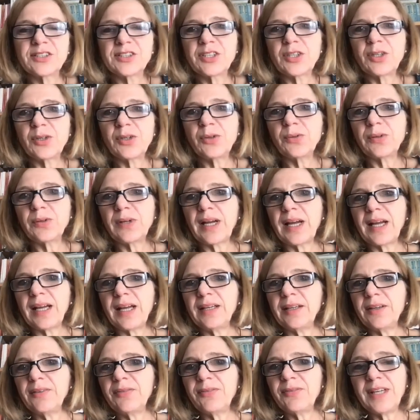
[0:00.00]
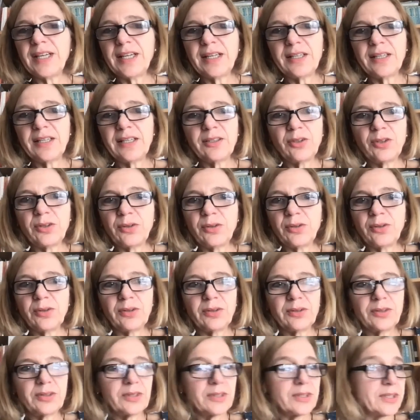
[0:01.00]
So if there are
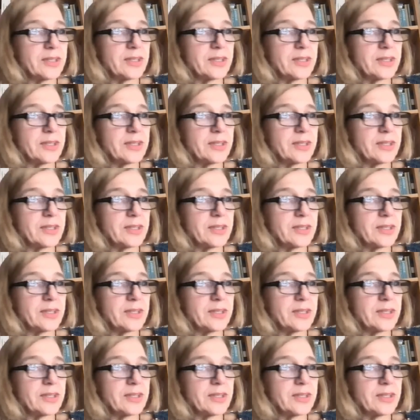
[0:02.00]
not